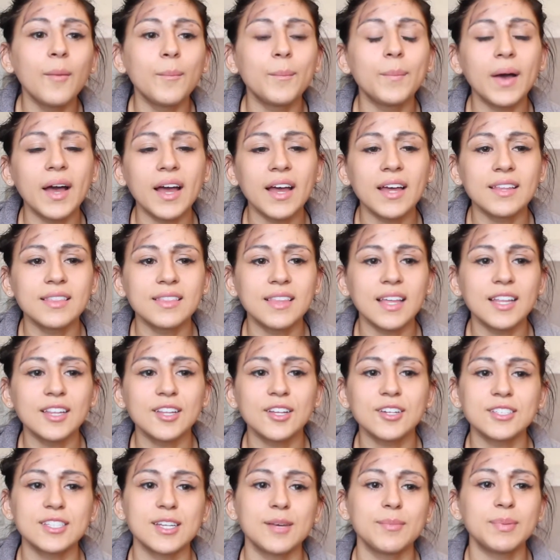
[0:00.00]
But they
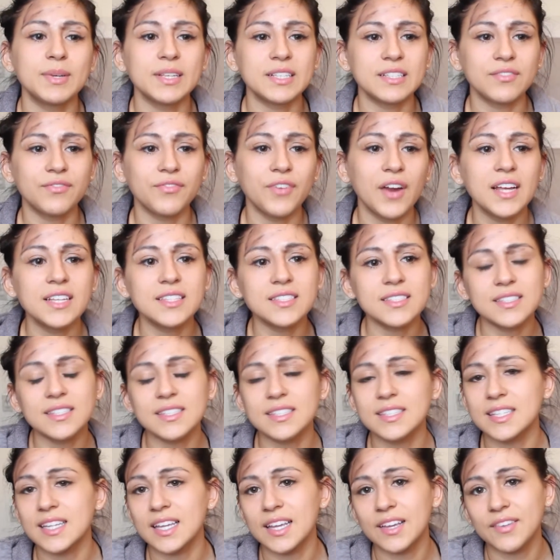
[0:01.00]
looked up his friends
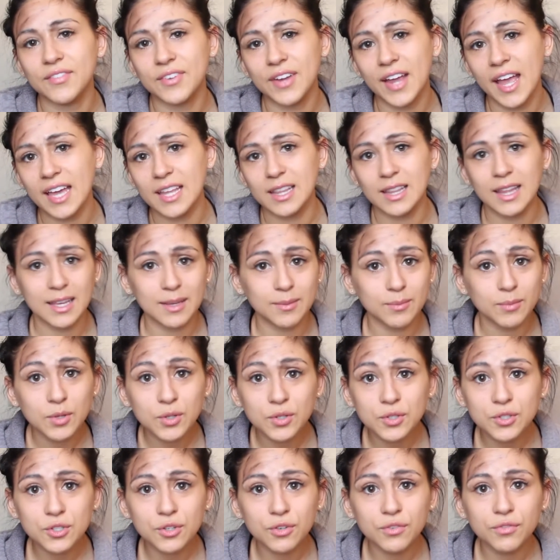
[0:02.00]
to see if we had like
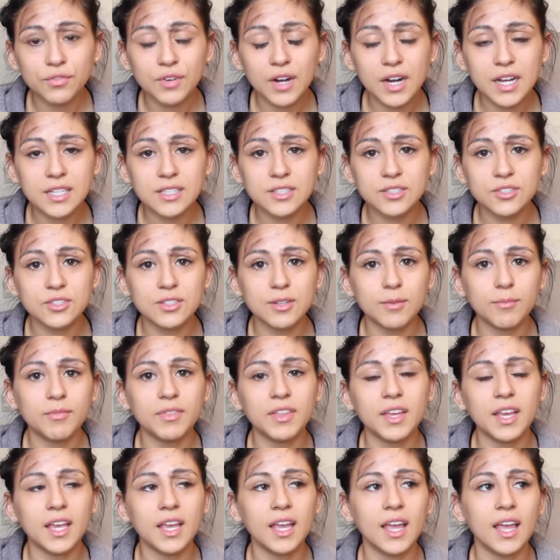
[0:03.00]
mutual friends or
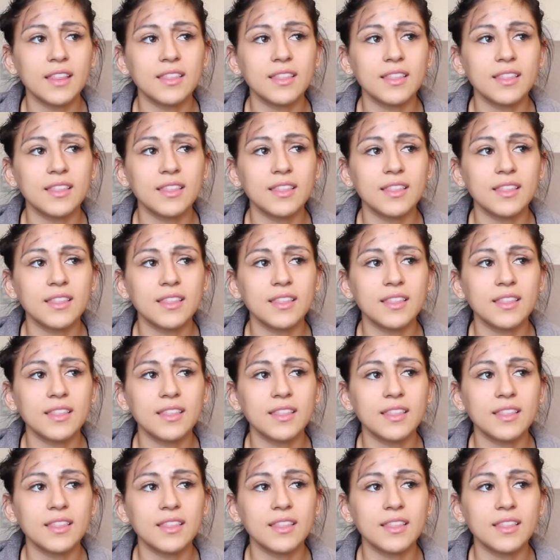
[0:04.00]
something.